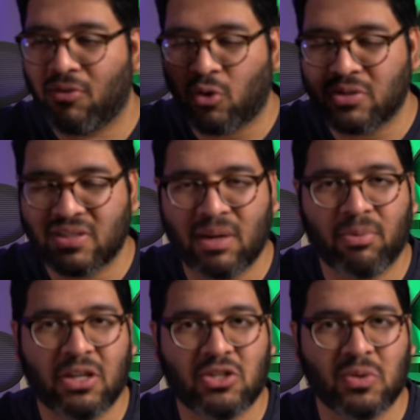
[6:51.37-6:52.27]
Of course, a
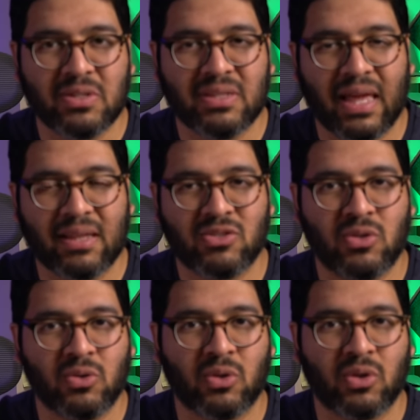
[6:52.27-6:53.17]
separate issue is that
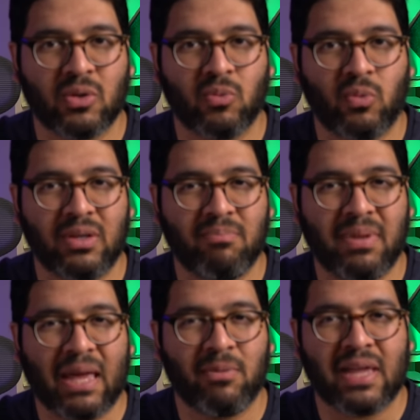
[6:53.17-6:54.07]
Tudor wouldn't
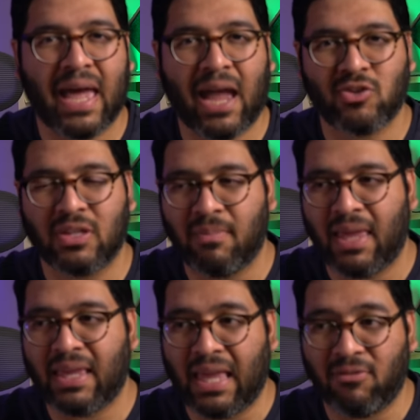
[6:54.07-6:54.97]
be able to actually
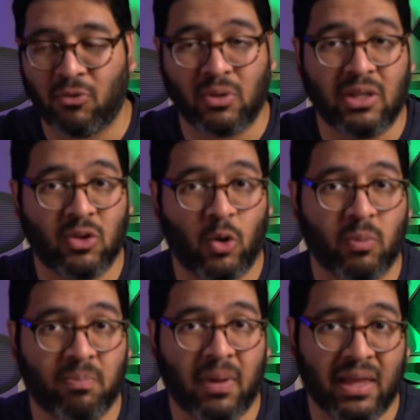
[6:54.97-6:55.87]
make a fully
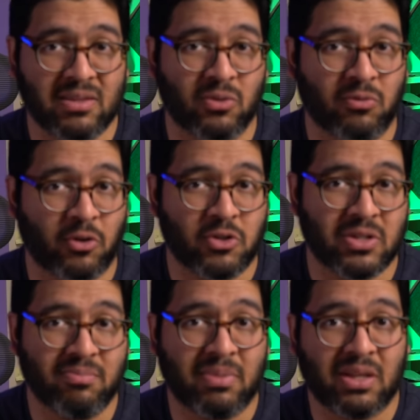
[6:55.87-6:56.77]
coke bezel version,